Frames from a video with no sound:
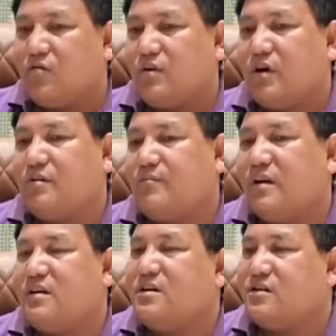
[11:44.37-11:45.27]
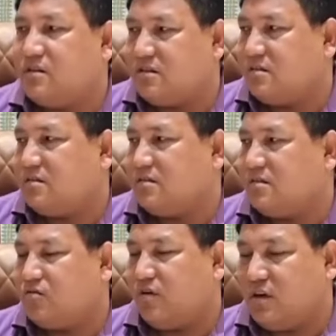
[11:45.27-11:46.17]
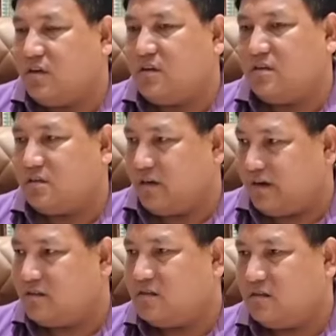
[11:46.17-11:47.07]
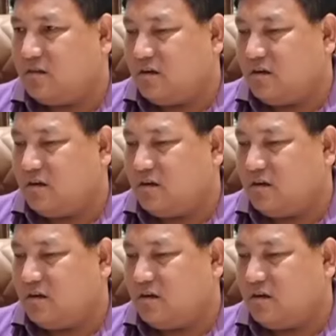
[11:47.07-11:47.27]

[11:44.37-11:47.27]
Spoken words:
we had many leaders to lead these states.